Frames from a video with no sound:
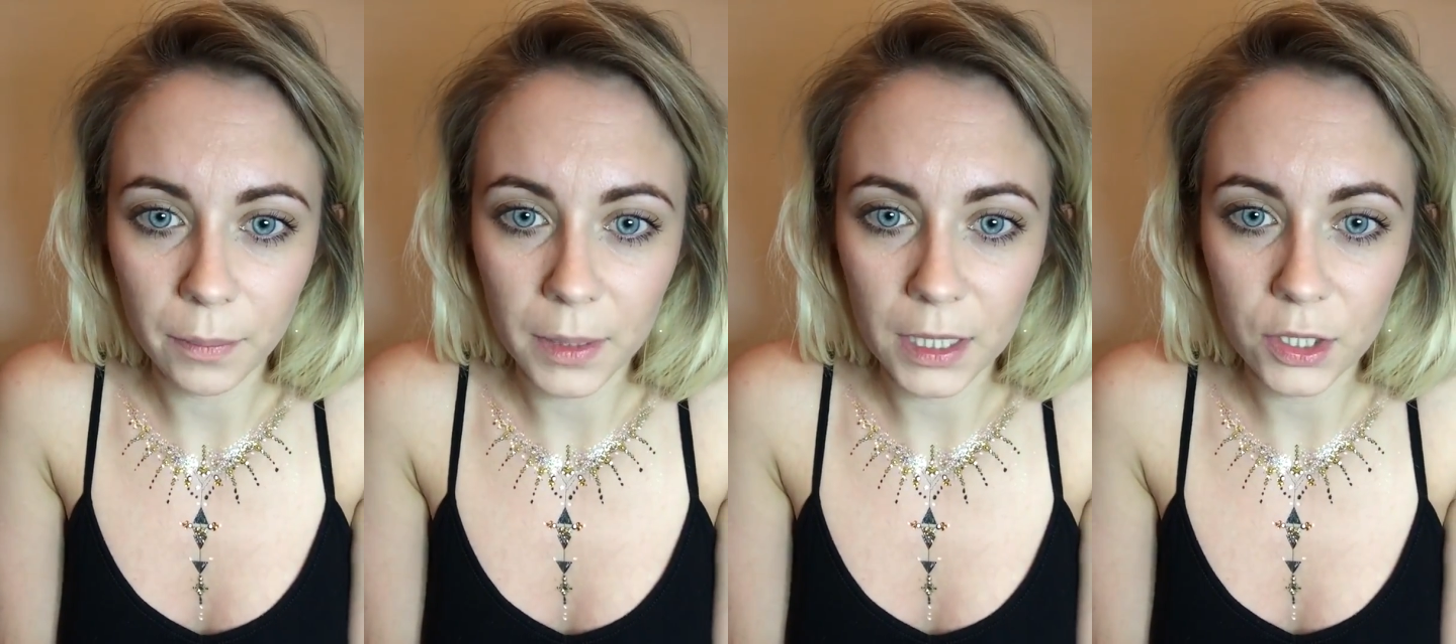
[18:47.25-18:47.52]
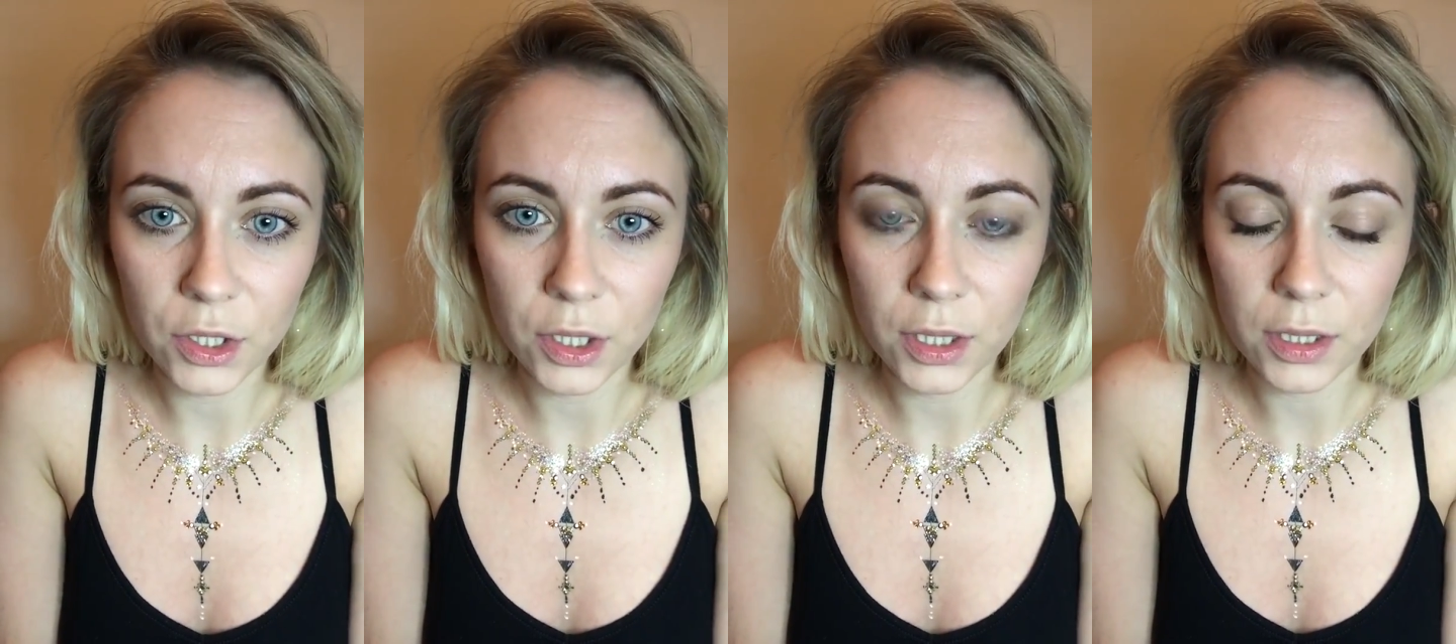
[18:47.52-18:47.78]

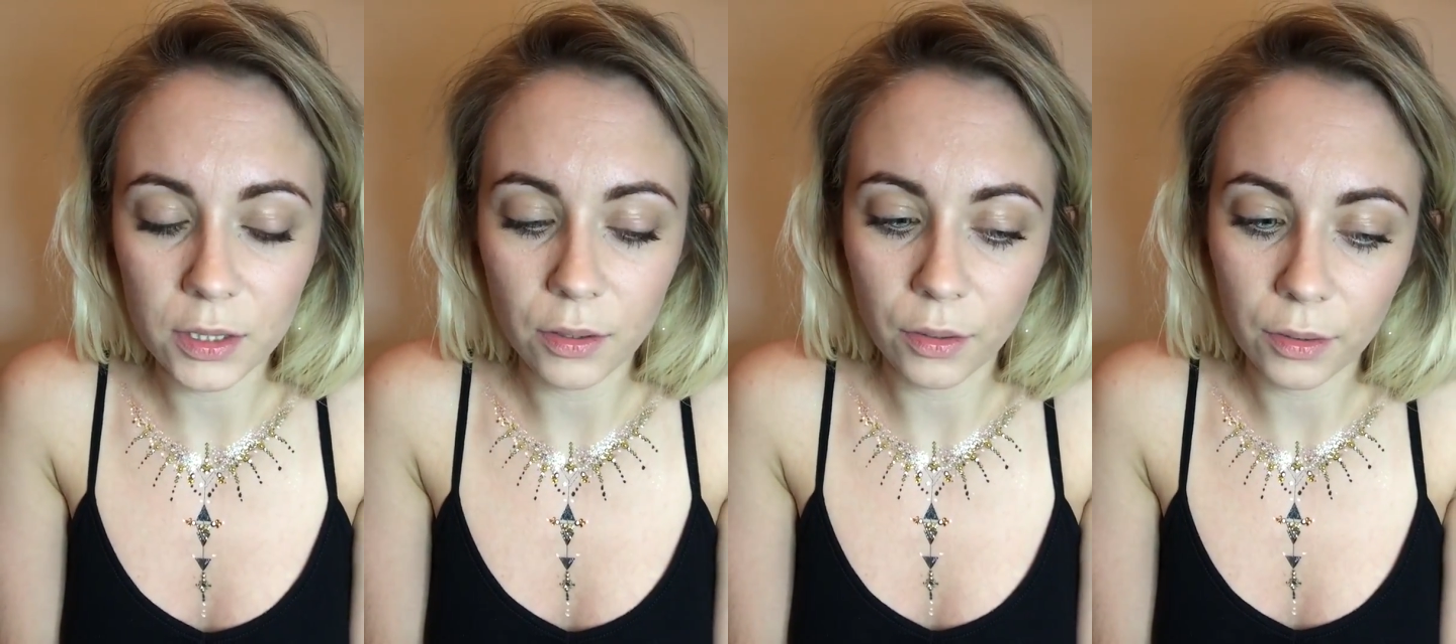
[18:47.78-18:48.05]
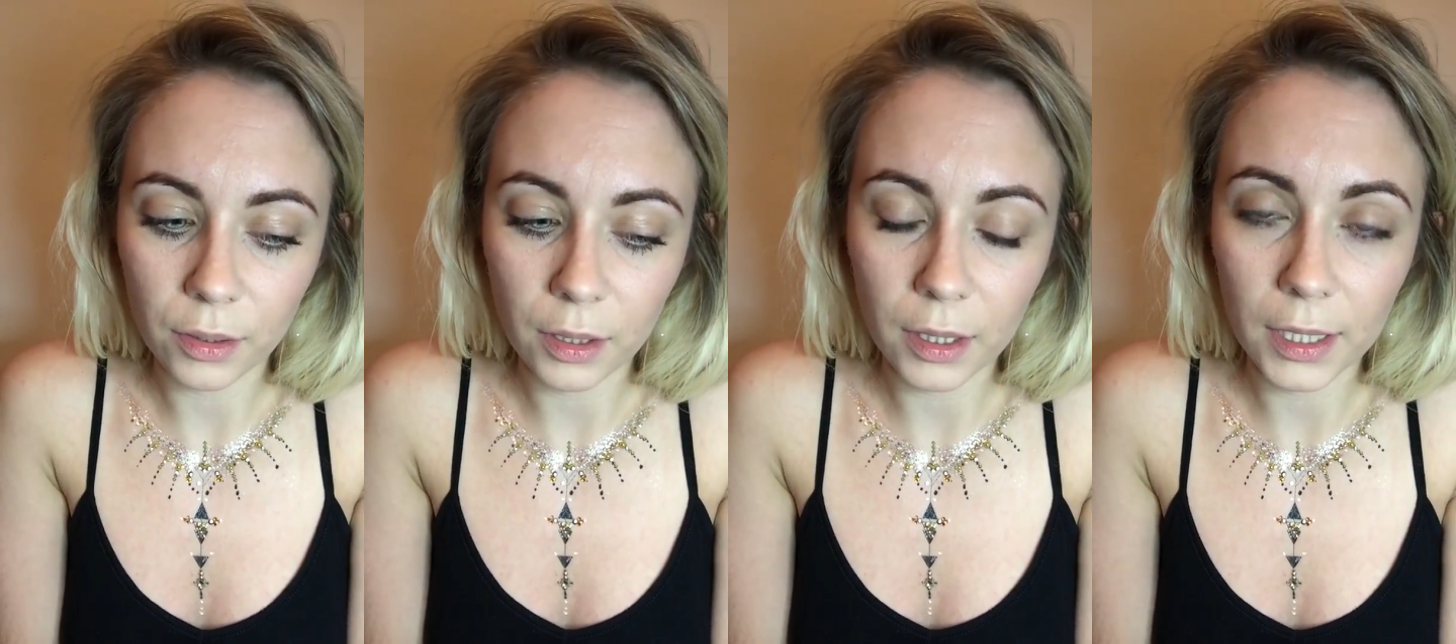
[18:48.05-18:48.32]
pictures
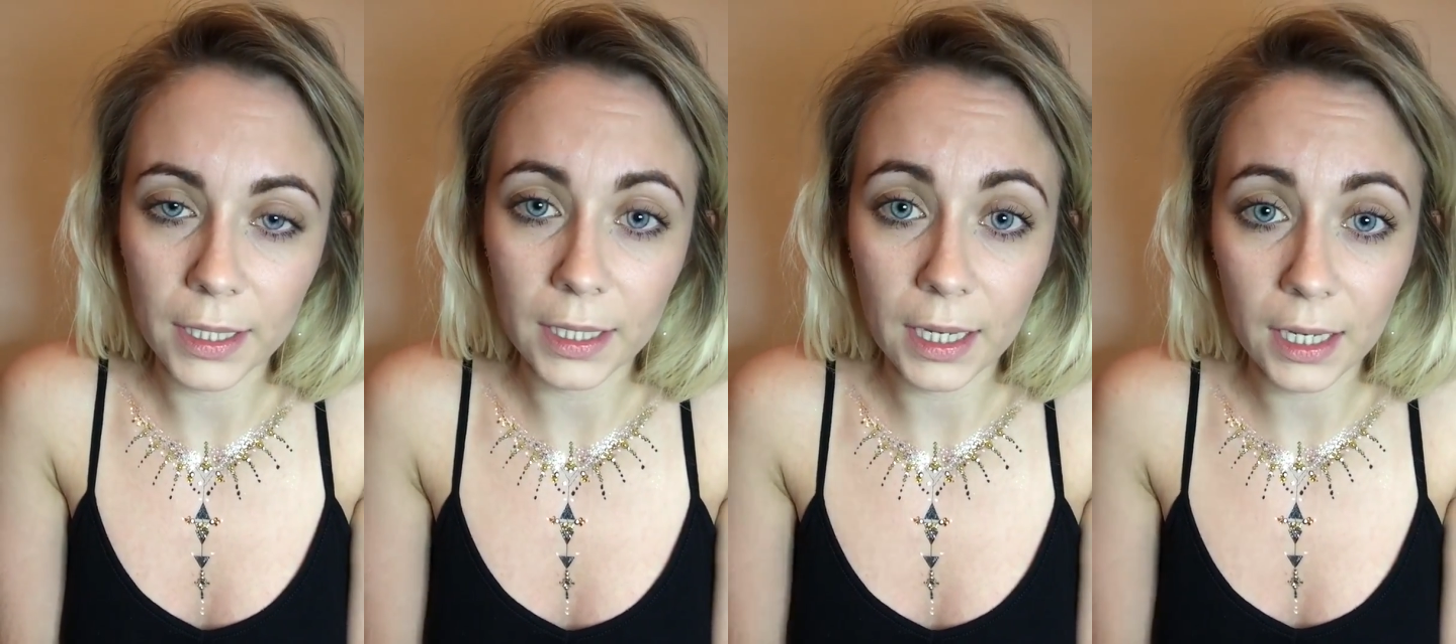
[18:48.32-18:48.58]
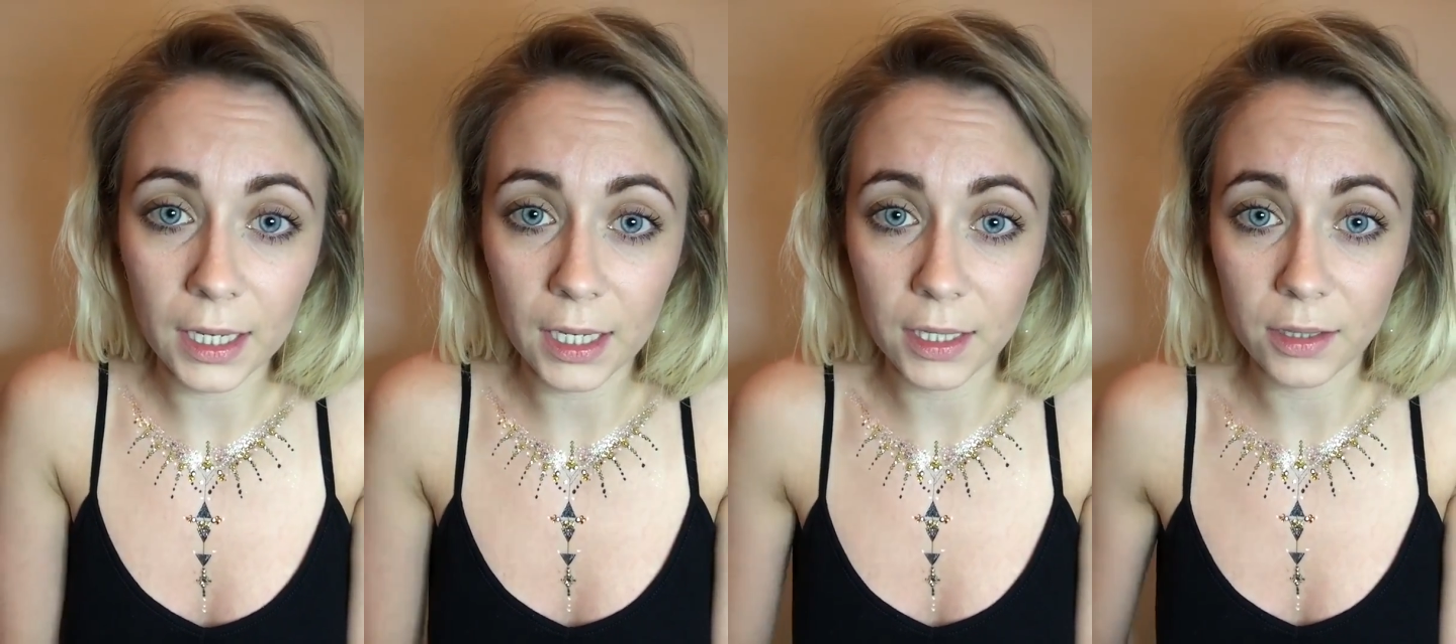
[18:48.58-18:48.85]
online
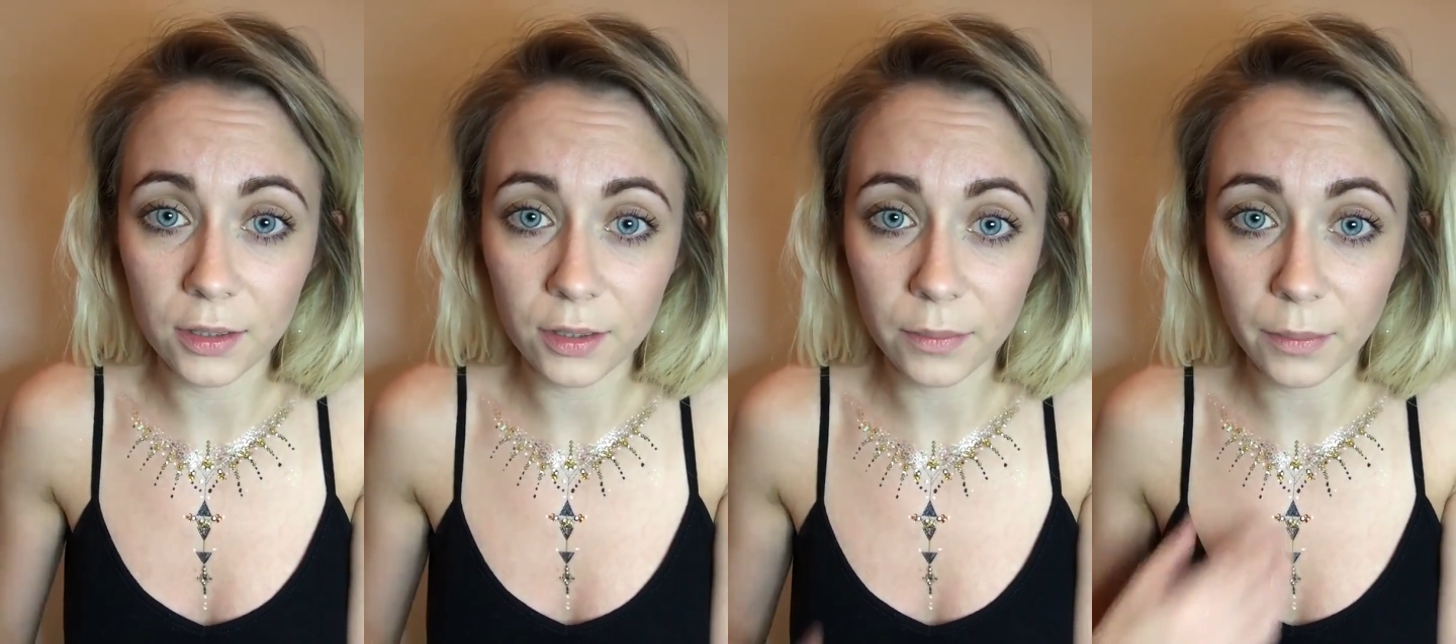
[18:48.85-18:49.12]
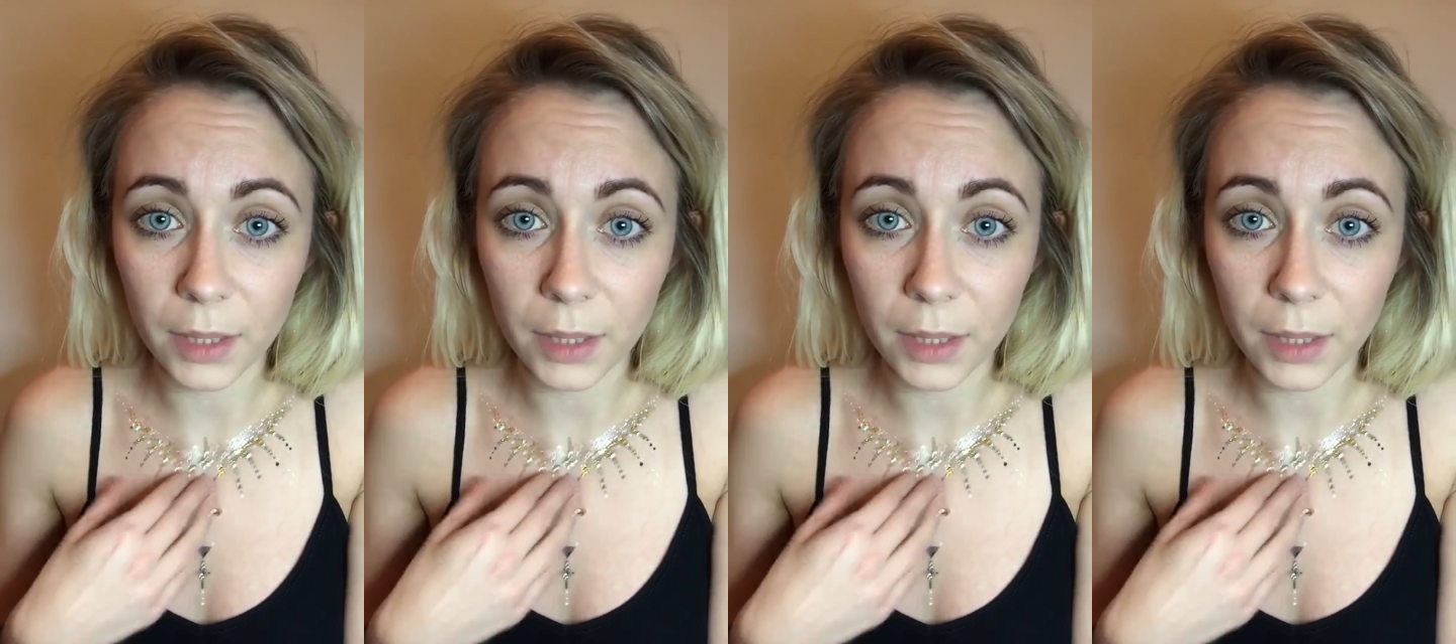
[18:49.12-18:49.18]
and